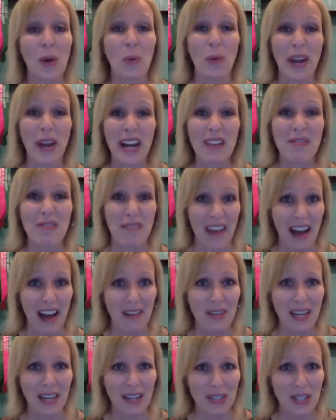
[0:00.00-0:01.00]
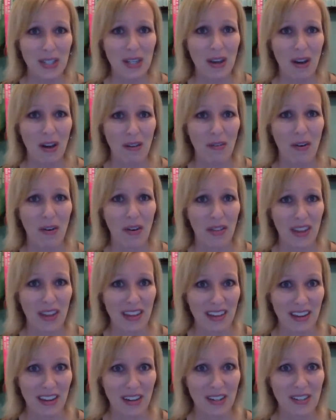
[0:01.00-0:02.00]
What I've found actually over all the
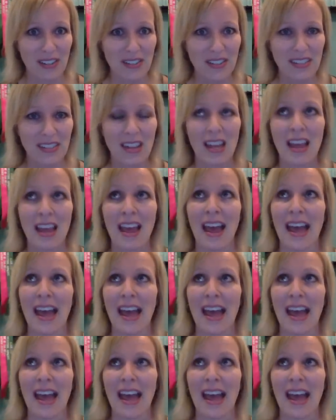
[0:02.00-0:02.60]
years